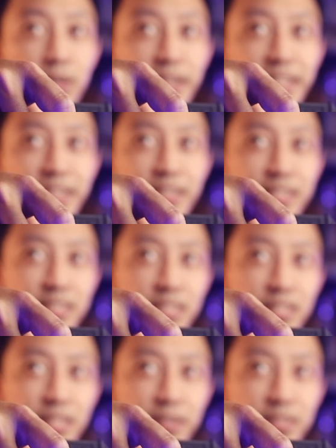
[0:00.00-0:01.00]
Right here, you can
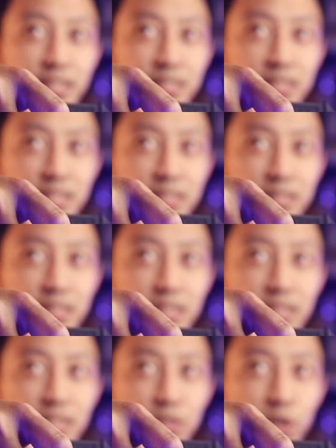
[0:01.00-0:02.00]
see now it's at
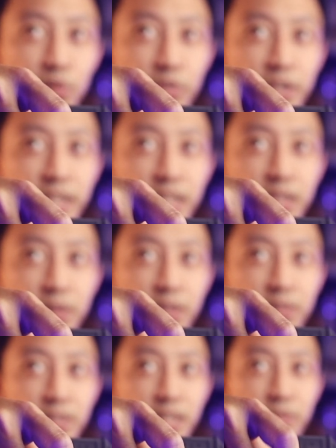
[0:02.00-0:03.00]
60, it's hovering at
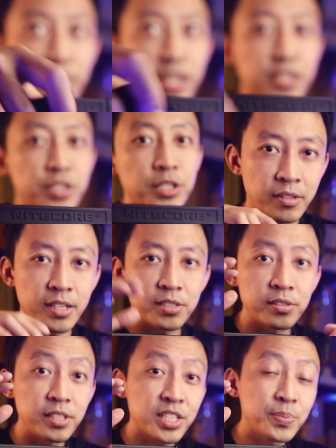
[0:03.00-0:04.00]
around that range. Alright,
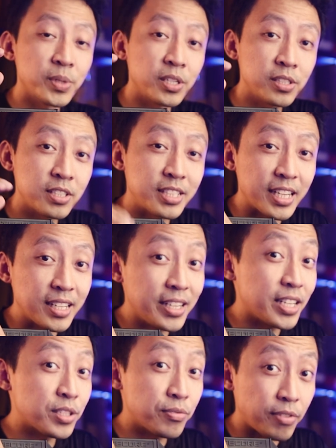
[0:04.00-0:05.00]
so this model is the
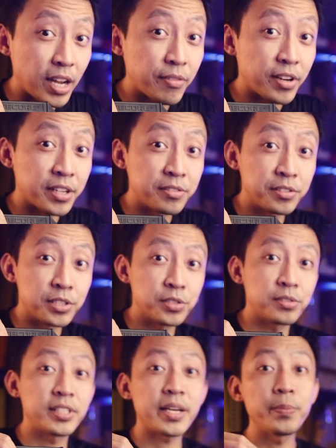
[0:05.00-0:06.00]
NES500,
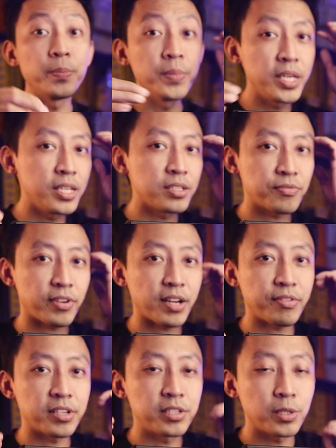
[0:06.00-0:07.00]
so that means
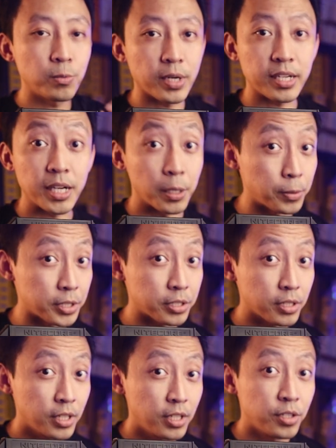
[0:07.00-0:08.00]
500 watt
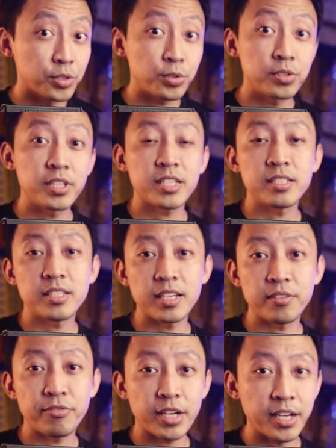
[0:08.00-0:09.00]
hours. So just
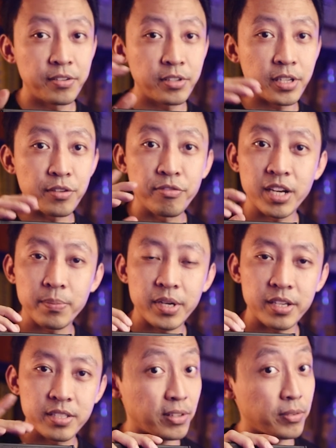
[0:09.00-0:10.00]
take 500 divided
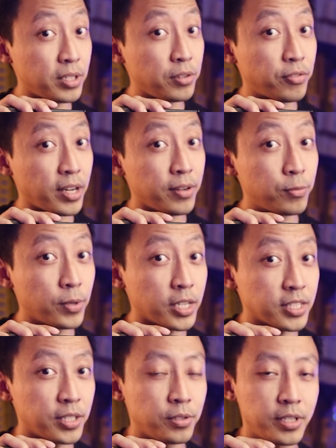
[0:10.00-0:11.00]
by 75
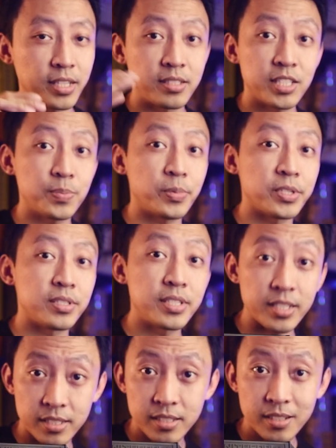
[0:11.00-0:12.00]
watts and you get
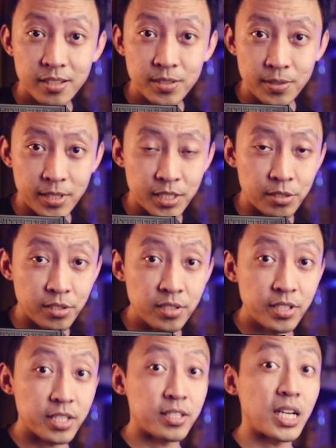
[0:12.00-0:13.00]
6.6. So that's around
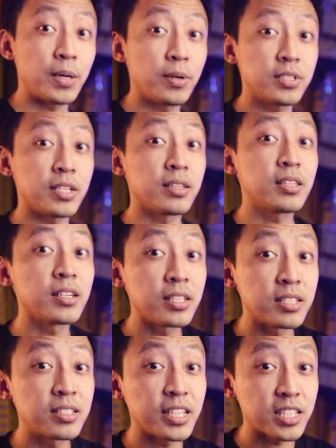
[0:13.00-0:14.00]
6 hours and
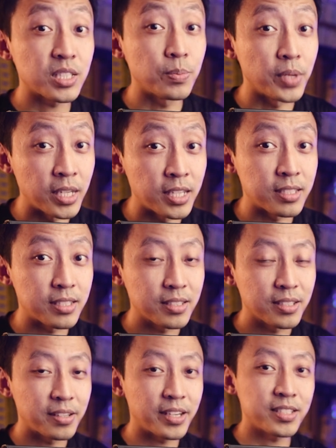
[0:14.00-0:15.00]
36 minutes.
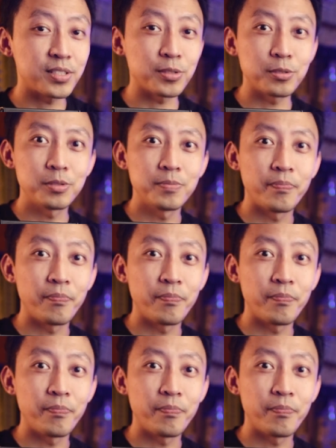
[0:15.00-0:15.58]
Alright, so